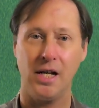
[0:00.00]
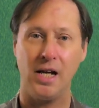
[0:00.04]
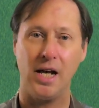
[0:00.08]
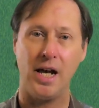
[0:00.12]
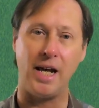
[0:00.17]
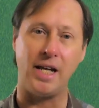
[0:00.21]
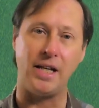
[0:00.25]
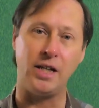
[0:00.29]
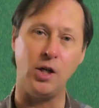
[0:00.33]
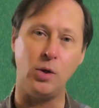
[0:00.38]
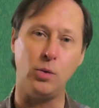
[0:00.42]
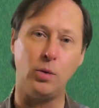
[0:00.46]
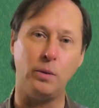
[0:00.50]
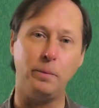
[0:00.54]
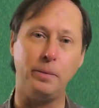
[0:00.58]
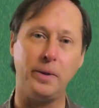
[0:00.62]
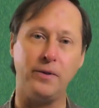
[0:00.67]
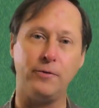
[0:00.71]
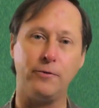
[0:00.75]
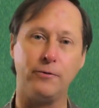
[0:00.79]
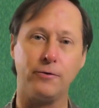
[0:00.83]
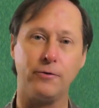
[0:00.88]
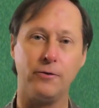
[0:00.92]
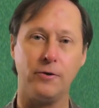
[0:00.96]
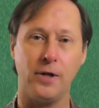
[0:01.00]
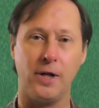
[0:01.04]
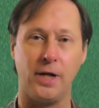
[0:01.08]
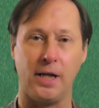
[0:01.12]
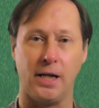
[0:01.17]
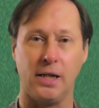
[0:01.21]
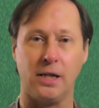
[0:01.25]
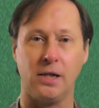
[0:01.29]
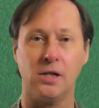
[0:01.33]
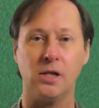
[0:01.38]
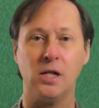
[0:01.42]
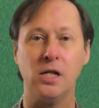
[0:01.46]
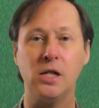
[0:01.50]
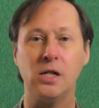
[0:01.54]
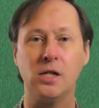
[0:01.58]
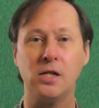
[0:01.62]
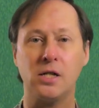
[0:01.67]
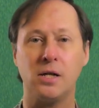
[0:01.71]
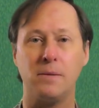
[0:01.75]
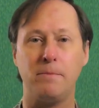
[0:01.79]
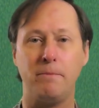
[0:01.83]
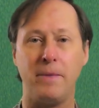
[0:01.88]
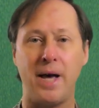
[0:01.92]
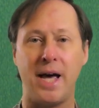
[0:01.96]
and you will be free
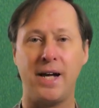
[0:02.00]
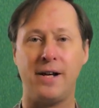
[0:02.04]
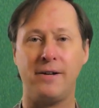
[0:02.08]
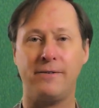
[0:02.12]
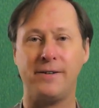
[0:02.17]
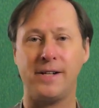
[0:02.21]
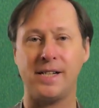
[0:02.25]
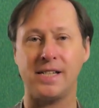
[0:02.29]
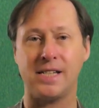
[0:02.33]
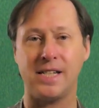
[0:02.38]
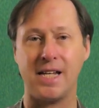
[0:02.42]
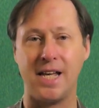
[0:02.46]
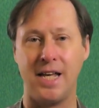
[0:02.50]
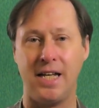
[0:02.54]
to manifest